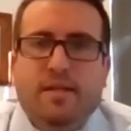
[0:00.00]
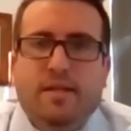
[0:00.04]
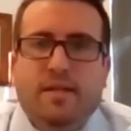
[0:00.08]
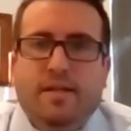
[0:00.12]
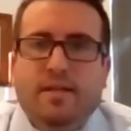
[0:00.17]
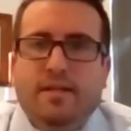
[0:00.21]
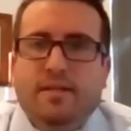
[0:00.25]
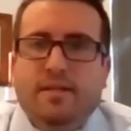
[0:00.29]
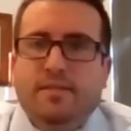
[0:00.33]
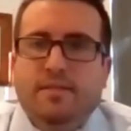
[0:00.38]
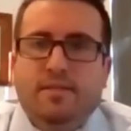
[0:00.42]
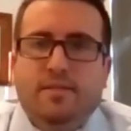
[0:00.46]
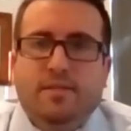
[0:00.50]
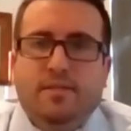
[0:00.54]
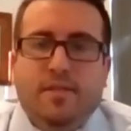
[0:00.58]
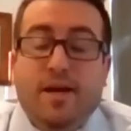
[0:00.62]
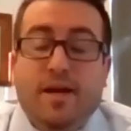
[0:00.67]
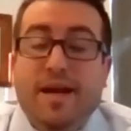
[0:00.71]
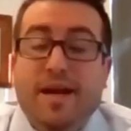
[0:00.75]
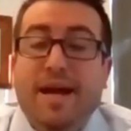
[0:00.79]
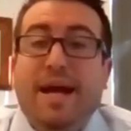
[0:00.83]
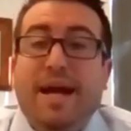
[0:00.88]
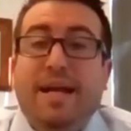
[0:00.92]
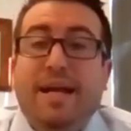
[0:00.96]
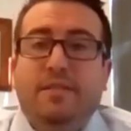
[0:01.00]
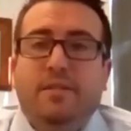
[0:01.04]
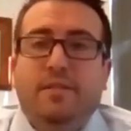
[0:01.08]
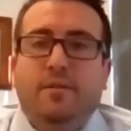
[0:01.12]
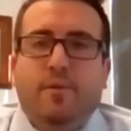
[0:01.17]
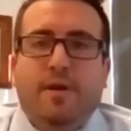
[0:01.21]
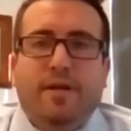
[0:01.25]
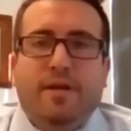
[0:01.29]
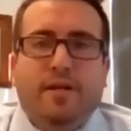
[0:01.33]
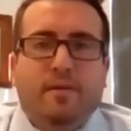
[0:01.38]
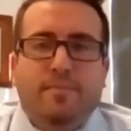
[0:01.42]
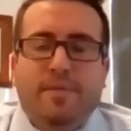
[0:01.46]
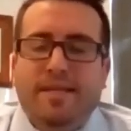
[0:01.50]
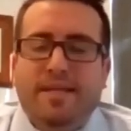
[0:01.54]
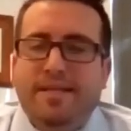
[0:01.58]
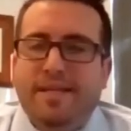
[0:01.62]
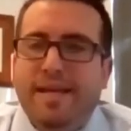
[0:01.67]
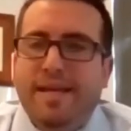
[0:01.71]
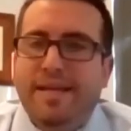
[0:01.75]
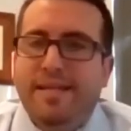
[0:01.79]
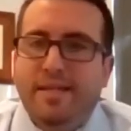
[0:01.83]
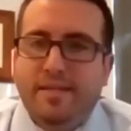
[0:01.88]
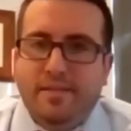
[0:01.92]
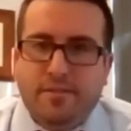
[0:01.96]
And I highly recommend
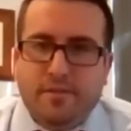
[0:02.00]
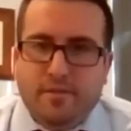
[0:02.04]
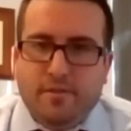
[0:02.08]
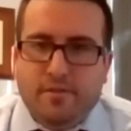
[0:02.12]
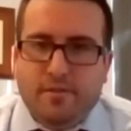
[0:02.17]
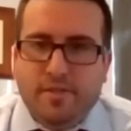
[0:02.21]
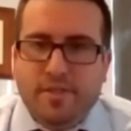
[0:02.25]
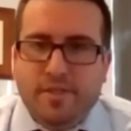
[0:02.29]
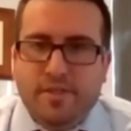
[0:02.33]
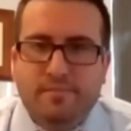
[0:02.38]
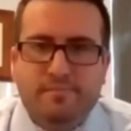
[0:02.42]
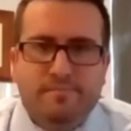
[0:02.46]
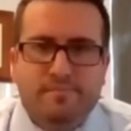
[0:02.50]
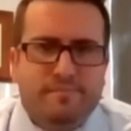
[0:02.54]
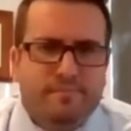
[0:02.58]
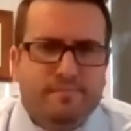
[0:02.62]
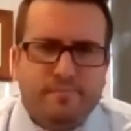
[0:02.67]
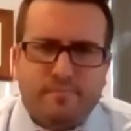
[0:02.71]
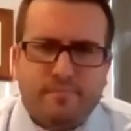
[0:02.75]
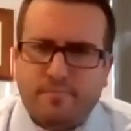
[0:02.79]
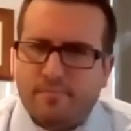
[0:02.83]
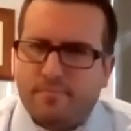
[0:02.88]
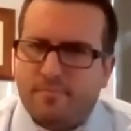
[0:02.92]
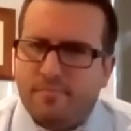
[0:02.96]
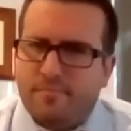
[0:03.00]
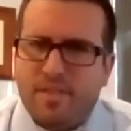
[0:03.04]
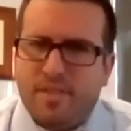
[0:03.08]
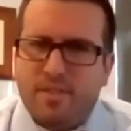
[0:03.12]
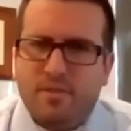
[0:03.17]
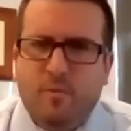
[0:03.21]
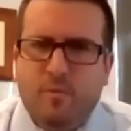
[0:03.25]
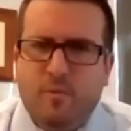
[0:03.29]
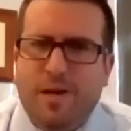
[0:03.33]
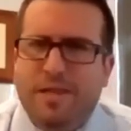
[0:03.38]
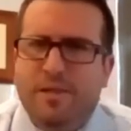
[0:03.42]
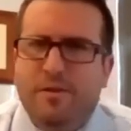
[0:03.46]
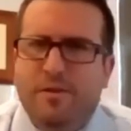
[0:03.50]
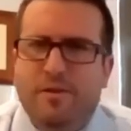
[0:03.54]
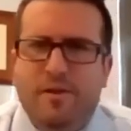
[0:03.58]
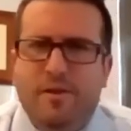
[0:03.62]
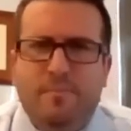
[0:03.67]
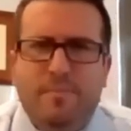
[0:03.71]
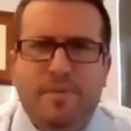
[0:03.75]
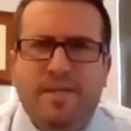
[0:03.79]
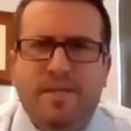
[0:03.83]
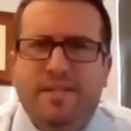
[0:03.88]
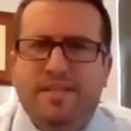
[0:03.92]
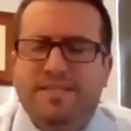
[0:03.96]
any attorney, whether
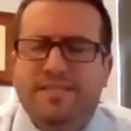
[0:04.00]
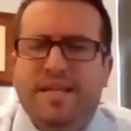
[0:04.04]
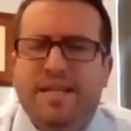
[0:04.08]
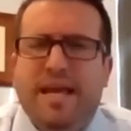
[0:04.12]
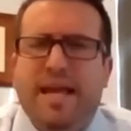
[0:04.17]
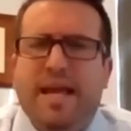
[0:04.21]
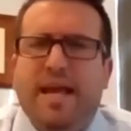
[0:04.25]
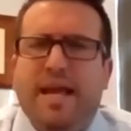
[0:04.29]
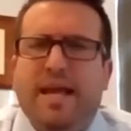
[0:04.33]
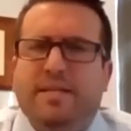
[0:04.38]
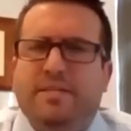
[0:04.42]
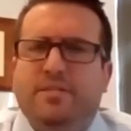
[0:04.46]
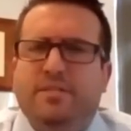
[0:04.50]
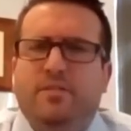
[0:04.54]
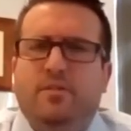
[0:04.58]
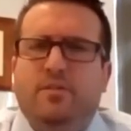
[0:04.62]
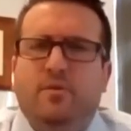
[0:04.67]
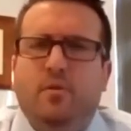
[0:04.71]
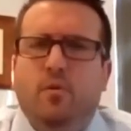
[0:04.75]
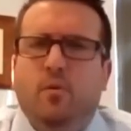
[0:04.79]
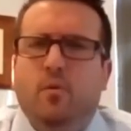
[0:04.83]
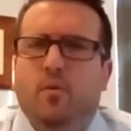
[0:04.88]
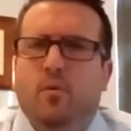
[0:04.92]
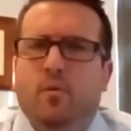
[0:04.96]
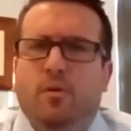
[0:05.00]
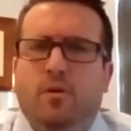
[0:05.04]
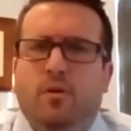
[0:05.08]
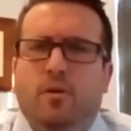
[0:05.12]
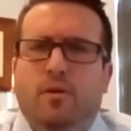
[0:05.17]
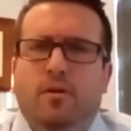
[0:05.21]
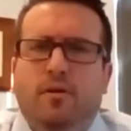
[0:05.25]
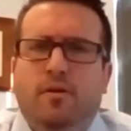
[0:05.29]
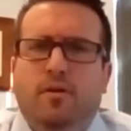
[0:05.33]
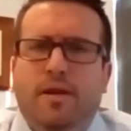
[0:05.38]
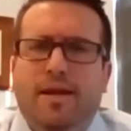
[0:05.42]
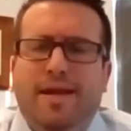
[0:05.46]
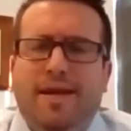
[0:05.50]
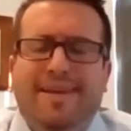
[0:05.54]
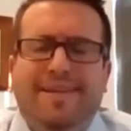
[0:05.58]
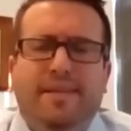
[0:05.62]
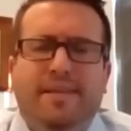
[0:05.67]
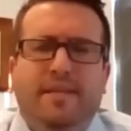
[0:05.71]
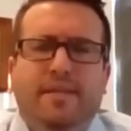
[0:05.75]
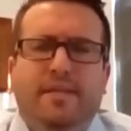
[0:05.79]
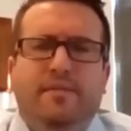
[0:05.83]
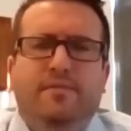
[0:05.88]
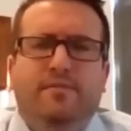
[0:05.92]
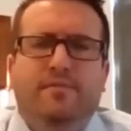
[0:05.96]
it be in tax or
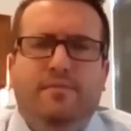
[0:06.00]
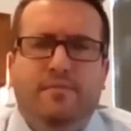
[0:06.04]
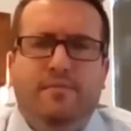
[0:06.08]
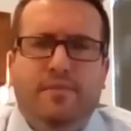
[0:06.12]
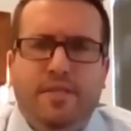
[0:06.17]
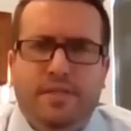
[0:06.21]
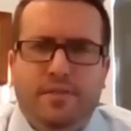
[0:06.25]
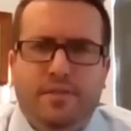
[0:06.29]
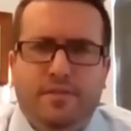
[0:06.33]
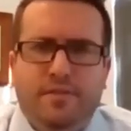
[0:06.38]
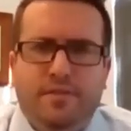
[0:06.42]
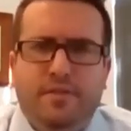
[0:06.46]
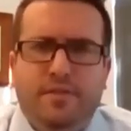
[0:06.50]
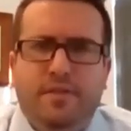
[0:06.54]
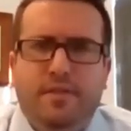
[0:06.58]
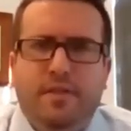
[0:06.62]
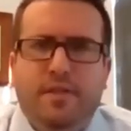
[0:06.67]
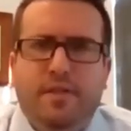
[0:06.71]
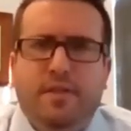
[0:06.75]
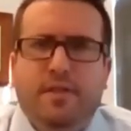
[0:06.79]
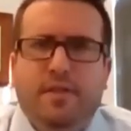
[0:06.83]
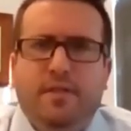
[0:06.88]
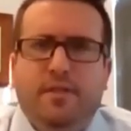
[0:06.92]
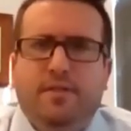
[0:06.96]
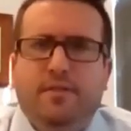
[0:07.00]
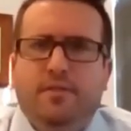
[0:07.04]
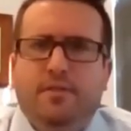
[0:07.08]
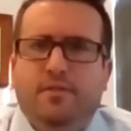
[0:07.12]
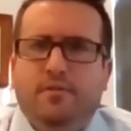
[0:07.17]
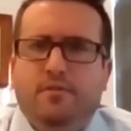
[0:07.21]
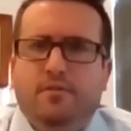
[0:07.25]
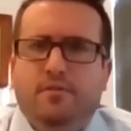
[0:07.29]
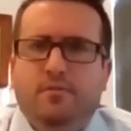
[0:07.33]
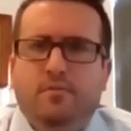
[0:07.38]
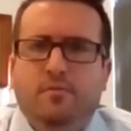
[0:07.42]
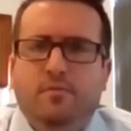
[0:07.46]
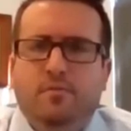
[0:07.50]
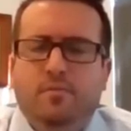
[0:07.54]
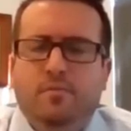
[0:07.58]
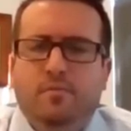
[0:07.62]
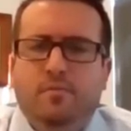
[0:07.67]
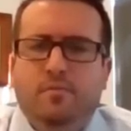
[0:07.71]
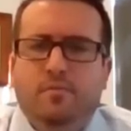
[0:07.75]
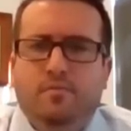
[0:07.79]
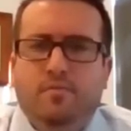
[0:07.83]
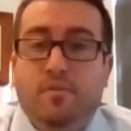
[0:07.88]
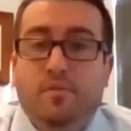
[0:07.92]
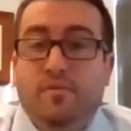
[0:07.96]
any field, to
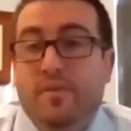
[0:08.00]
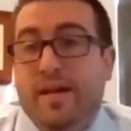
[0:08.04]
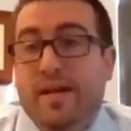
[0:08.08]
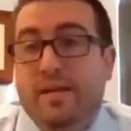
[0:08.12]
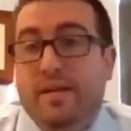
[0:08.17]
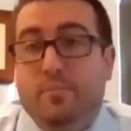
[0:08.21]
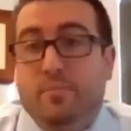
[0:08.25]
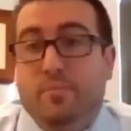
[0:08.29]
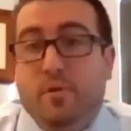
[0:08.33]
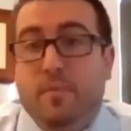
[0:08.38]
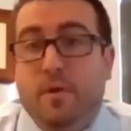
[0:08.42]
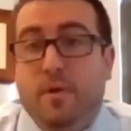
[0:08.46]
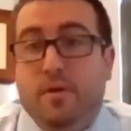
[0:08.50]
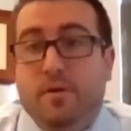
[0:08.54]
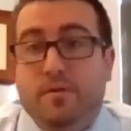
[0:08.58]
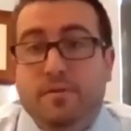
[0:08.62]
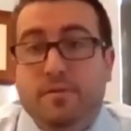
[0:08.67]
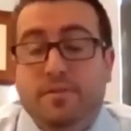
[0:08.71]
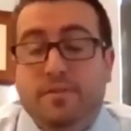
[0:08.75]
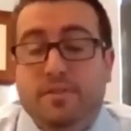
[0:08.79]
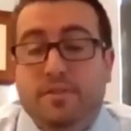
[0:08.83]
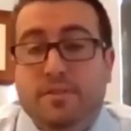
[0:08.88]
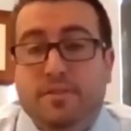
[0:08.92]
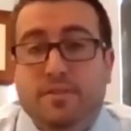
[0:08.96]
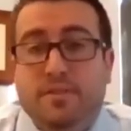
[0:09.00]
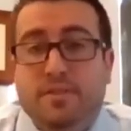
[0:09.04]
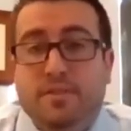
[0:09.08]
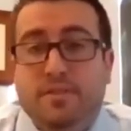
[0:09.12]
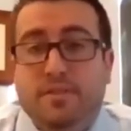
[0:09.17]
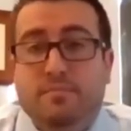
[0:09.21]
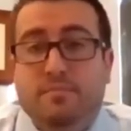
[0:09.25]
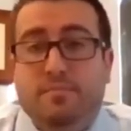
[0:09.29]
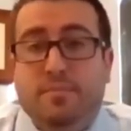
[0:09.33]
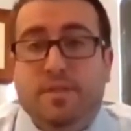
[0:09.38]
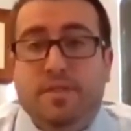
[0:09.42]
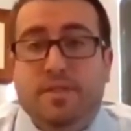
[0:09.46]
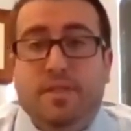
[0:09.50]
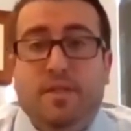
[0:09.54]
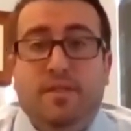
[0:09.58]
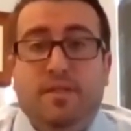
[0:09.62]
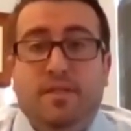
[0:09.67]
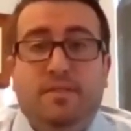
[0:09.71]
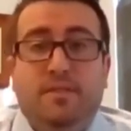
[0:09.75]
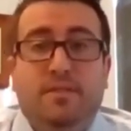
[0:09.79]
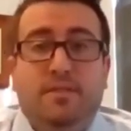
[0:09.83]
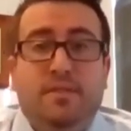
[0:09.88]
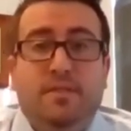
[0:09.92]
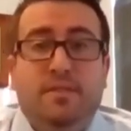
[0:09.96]
provide pro bono assistance,
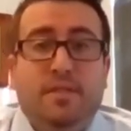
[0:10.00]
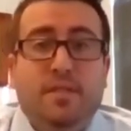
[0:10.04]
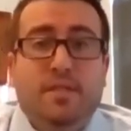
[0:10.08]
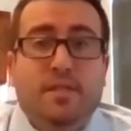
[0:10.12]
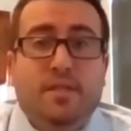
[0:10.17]
because